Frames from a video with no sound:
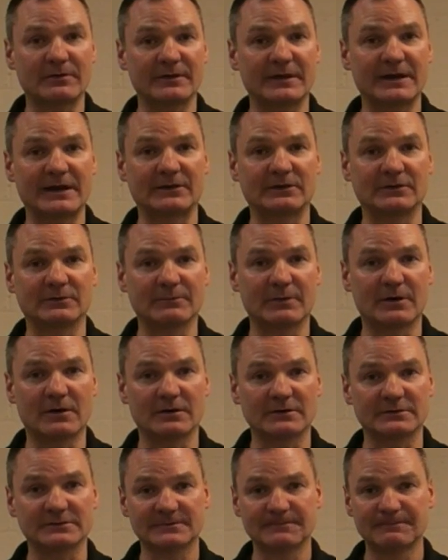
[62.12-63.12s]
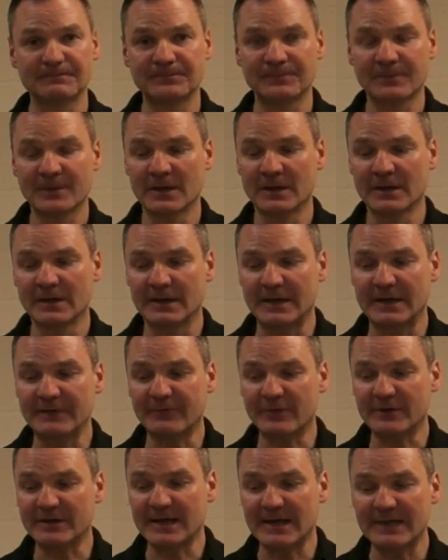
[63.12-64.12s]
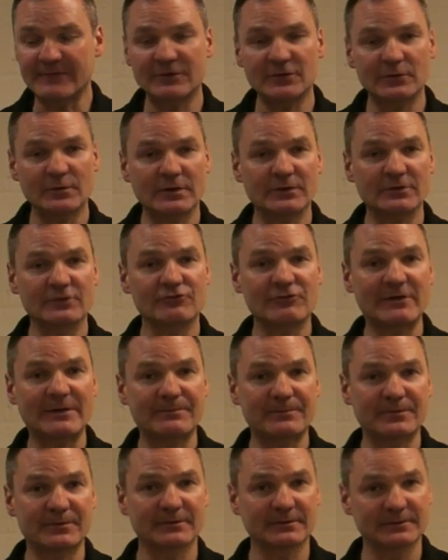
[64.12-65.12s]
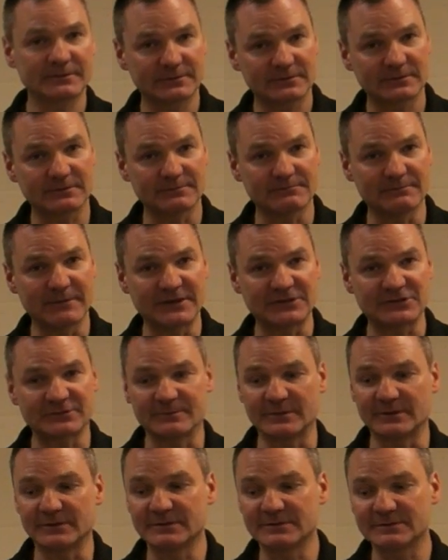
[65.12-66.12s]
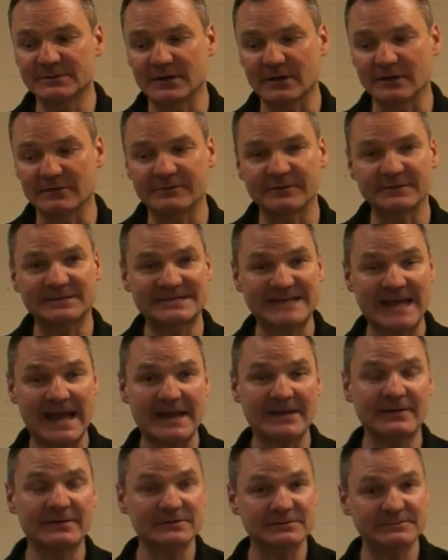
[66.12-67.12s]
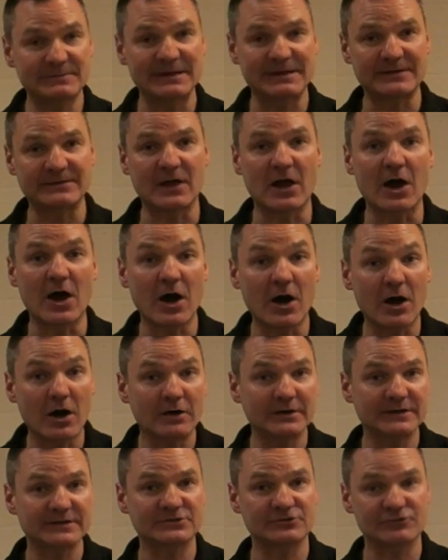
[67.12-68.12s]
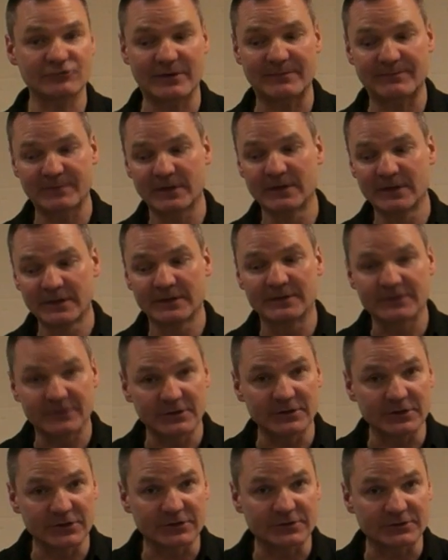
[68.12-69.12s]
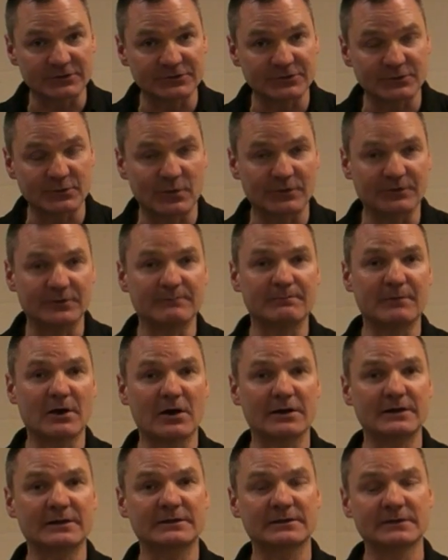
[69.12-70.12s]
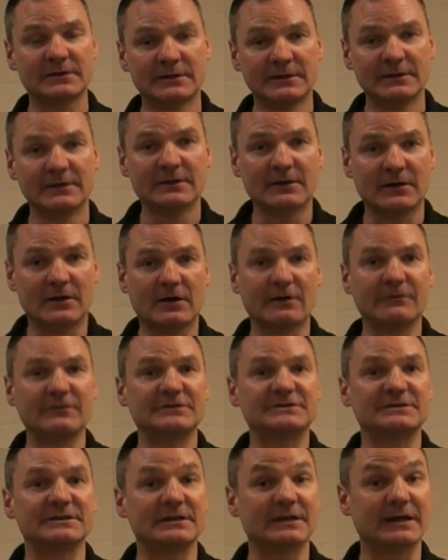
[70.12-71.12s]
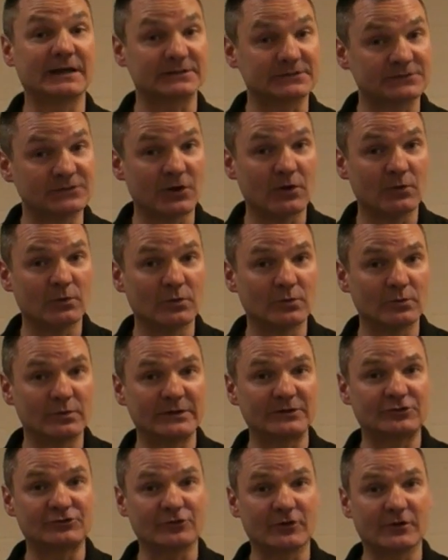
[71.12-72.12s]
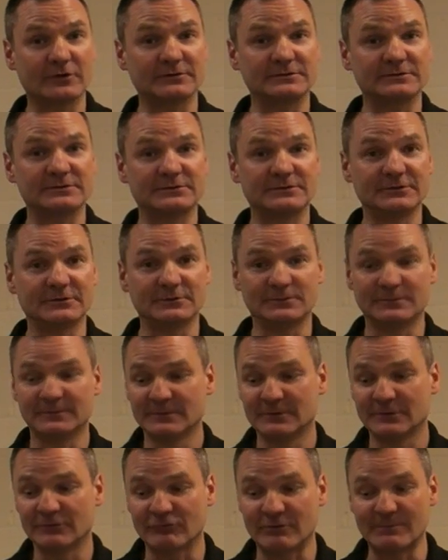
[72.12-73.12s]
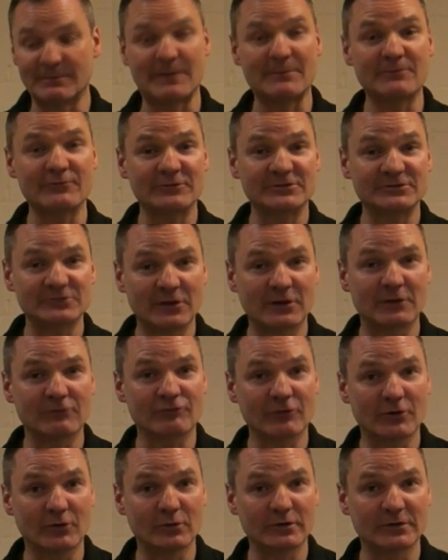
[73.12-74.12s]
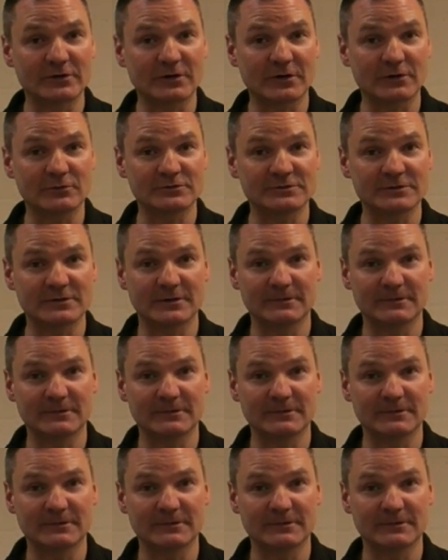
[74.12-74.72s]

the handlebars. If I gave you a grip measurement of a 10 as being the hardest grip that you can do on the bike, obviously that's not what we're trying to do. Remember, it's not a roller coaster.